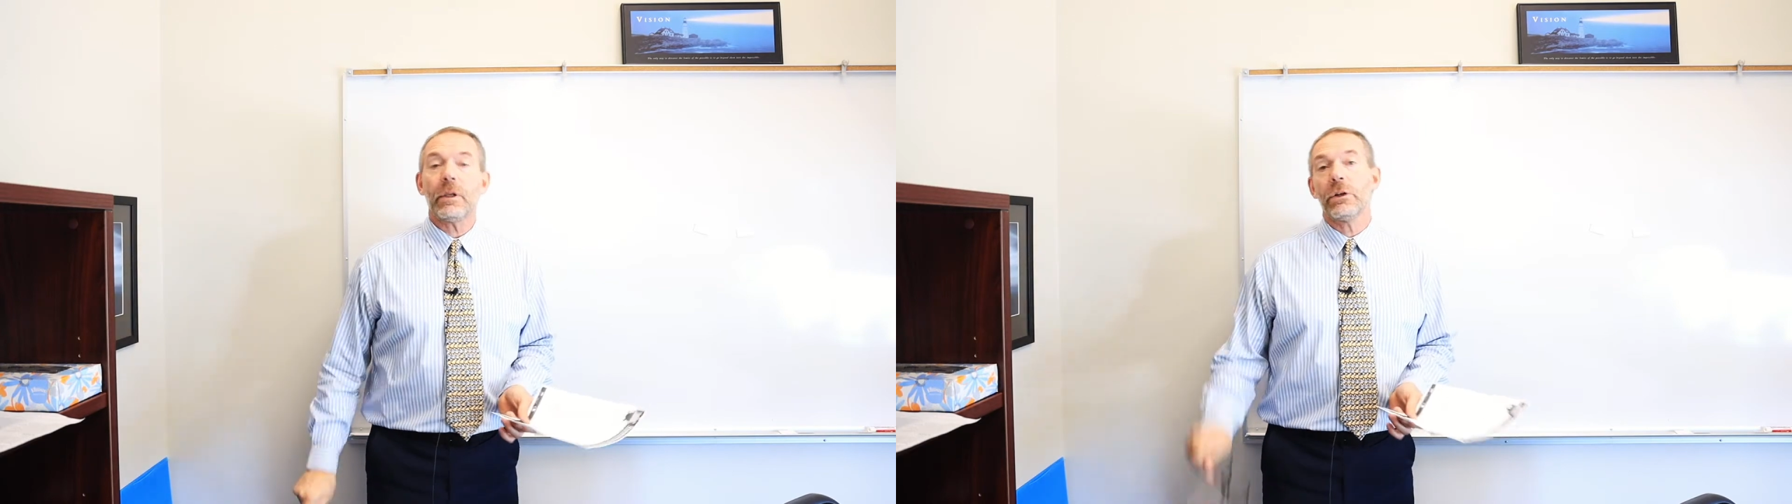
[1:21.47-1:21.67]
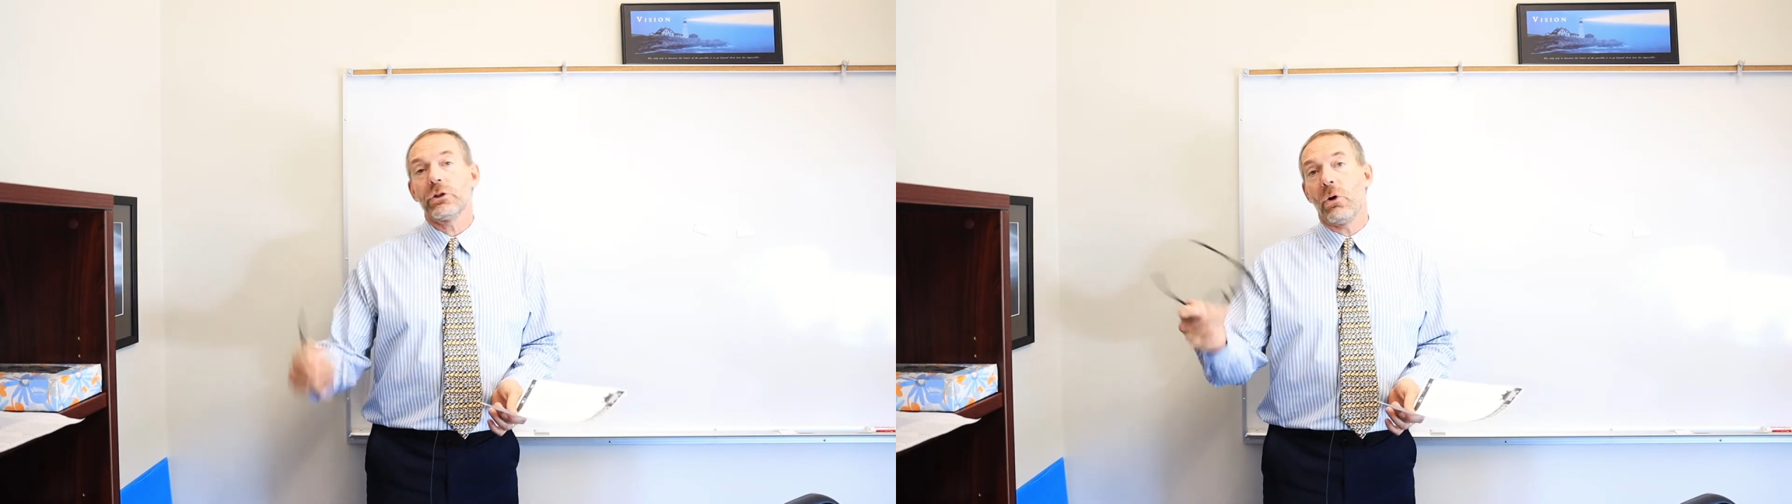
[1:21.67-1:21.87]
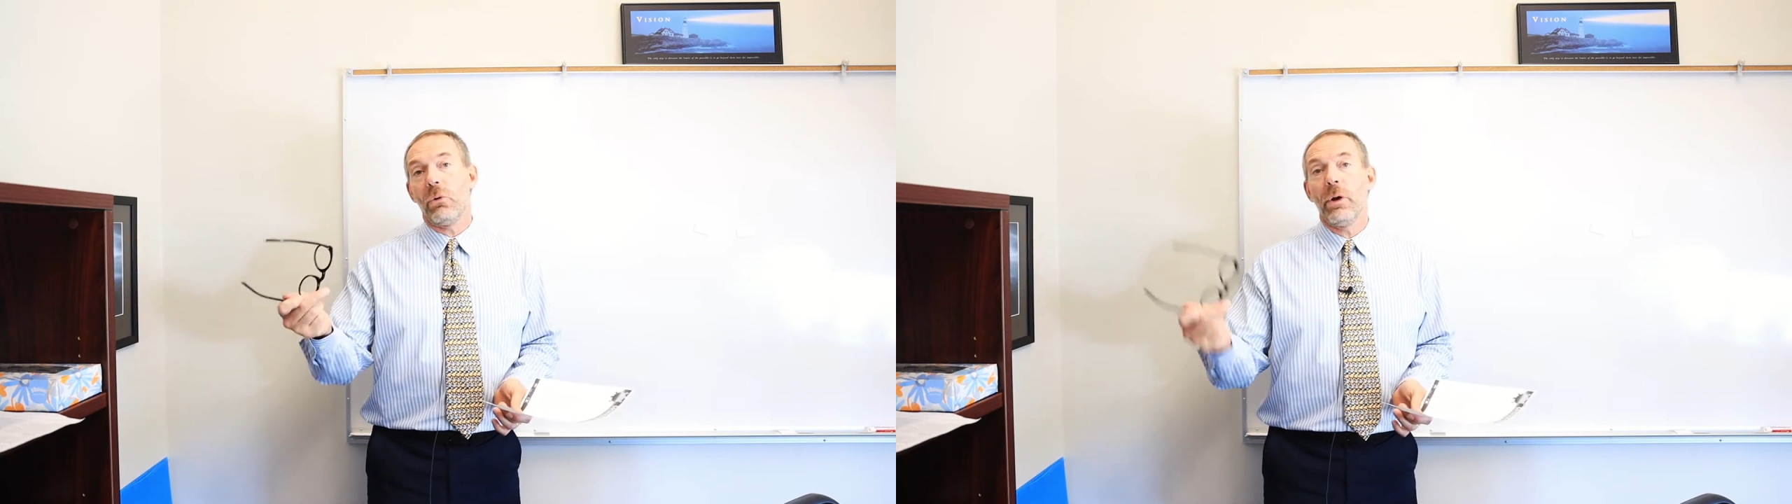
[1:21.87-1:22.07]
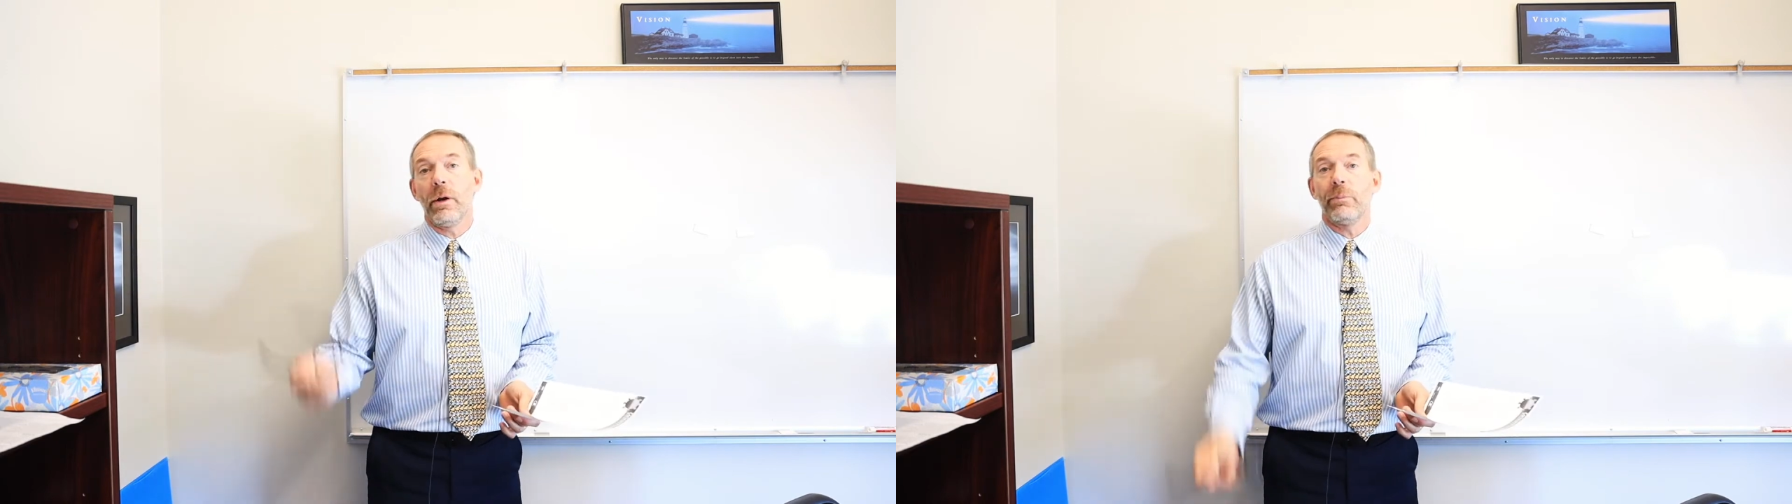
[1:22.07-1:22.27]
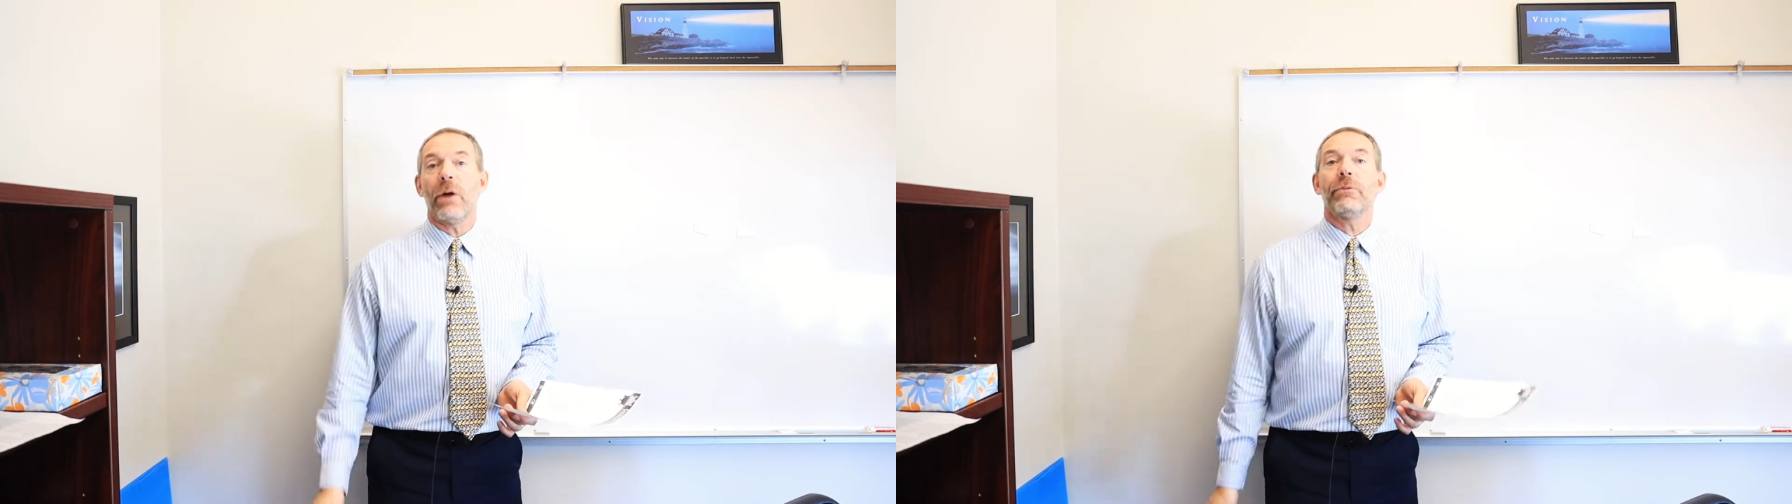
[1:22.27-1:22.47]
So
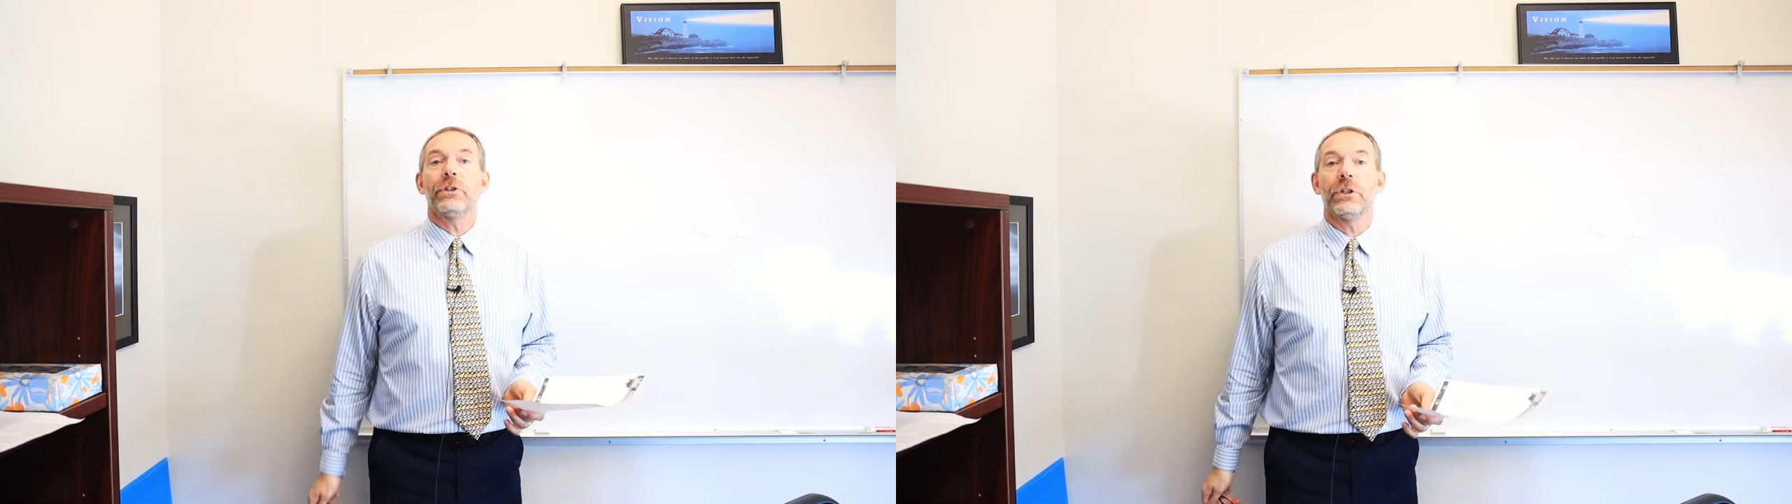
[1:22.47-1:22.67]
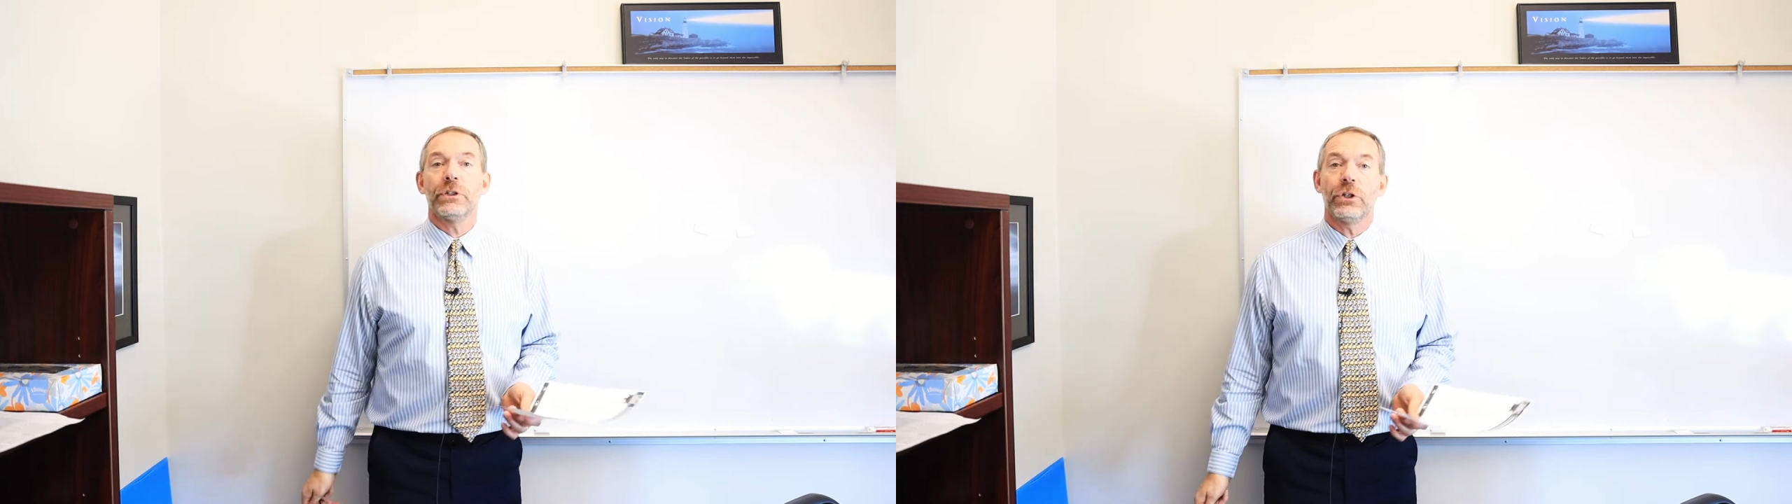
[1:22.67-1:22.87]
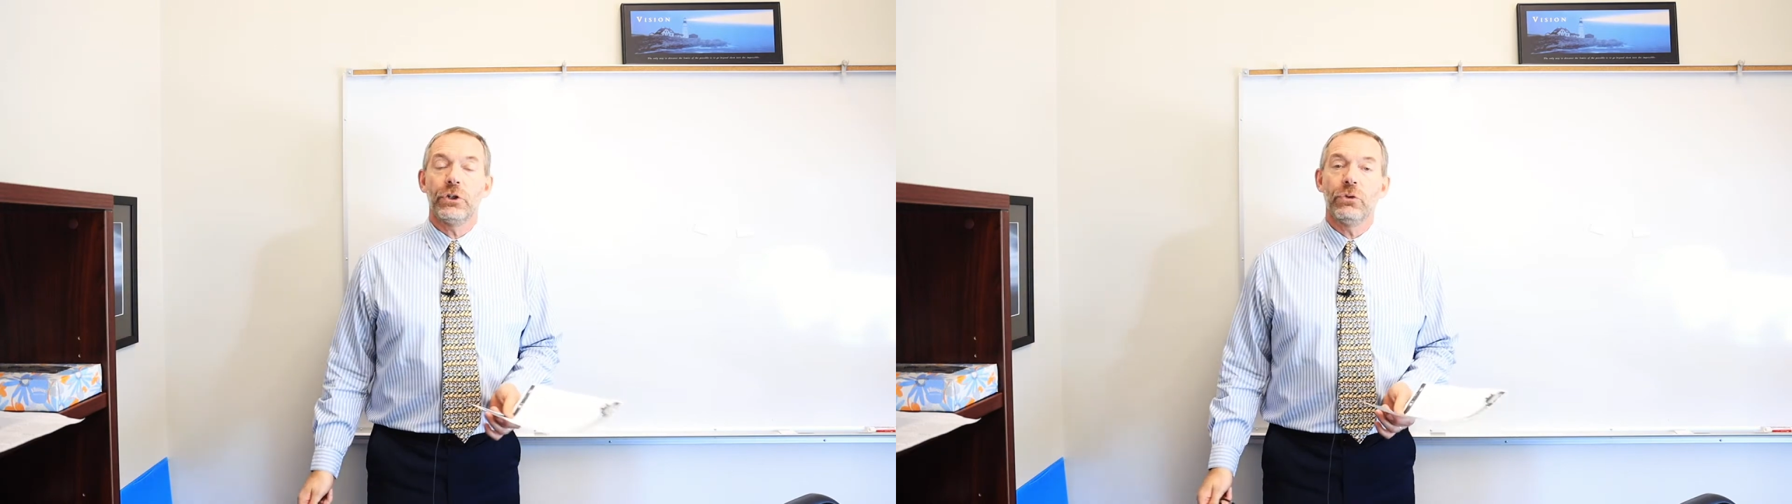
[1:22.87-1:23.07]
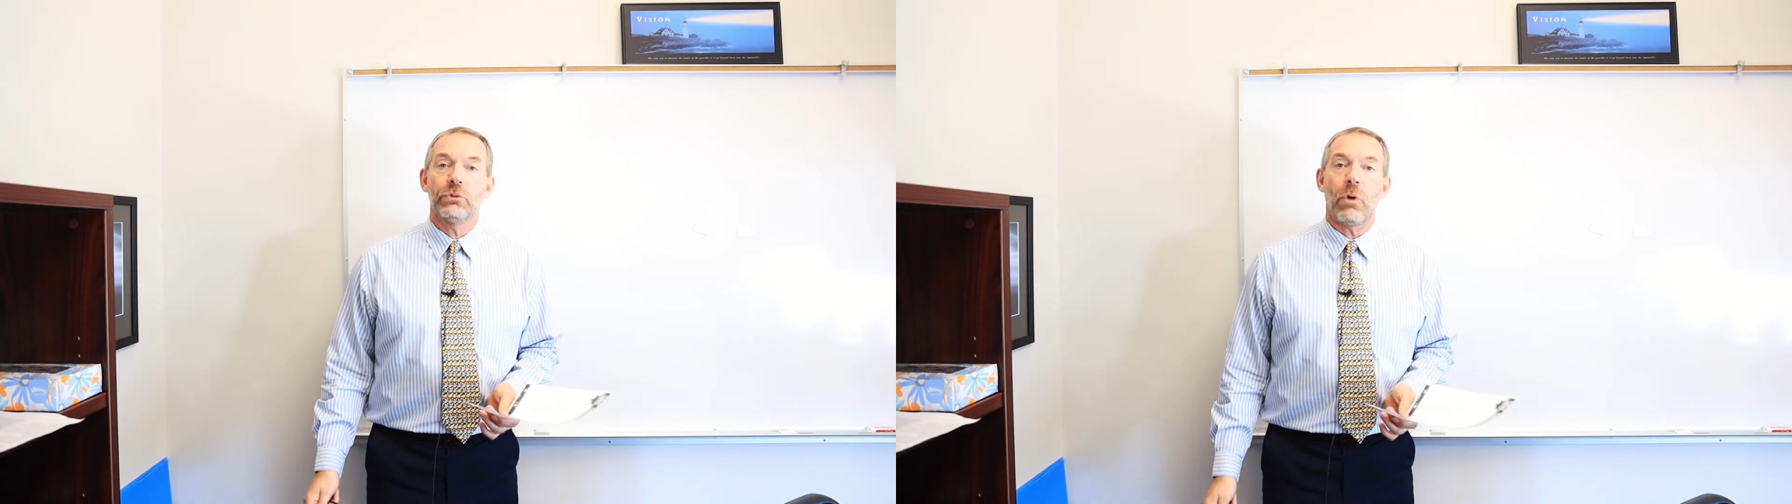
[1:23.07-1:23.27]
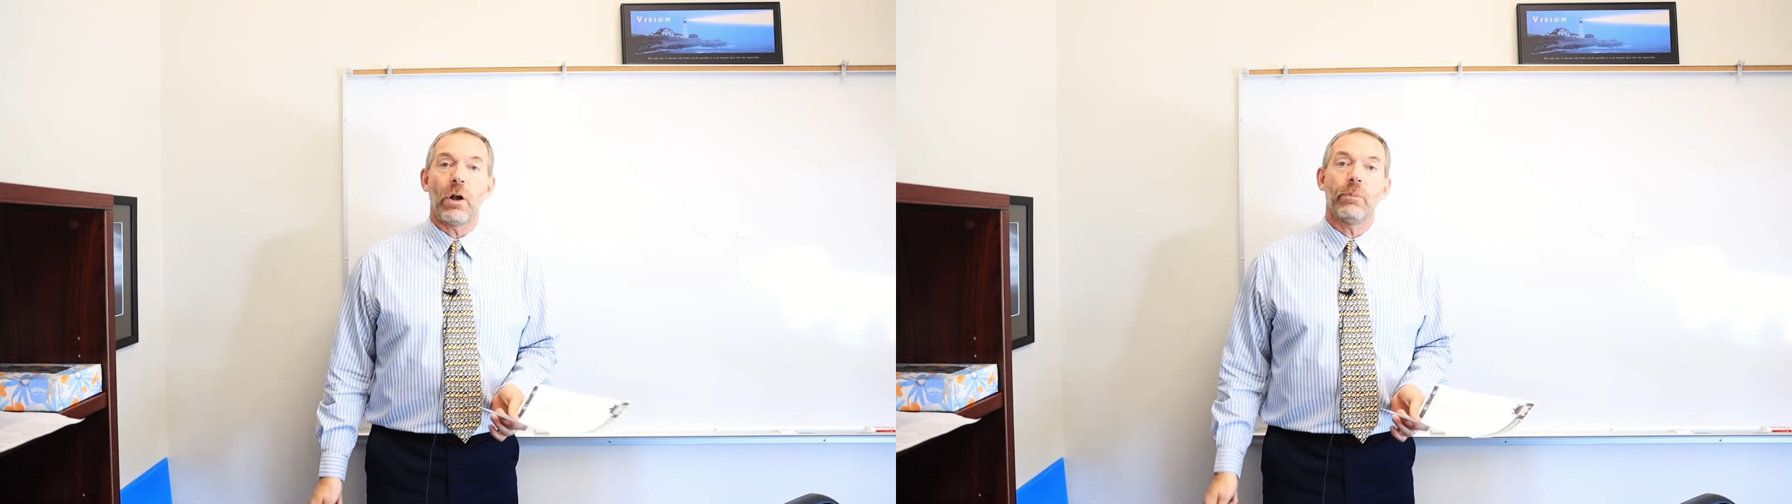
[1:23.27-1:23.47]
preference is use
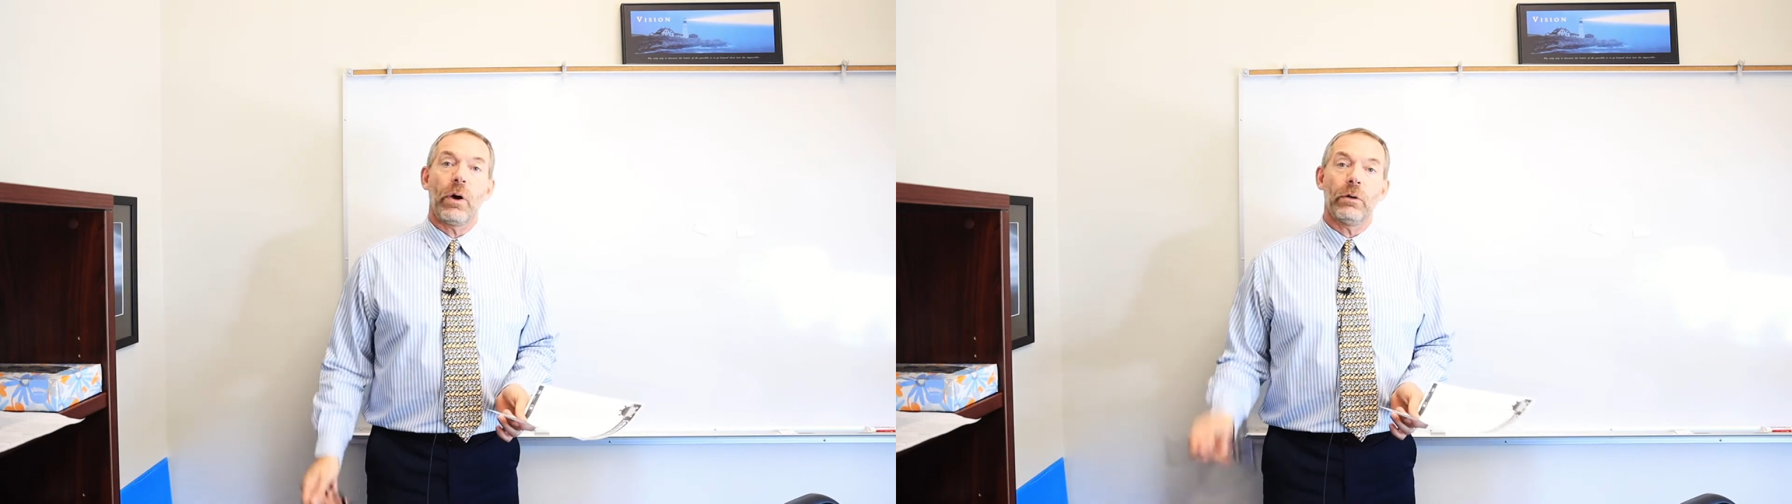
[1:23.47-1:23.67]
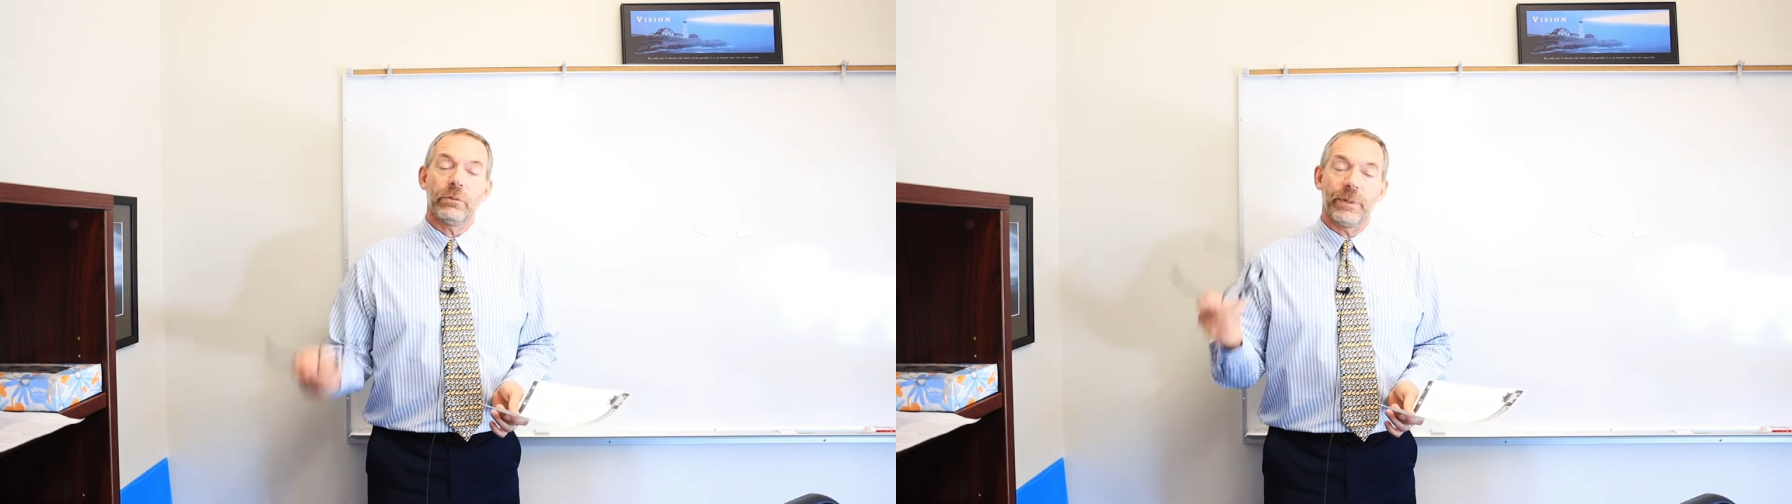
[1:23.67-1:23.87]
water bottle,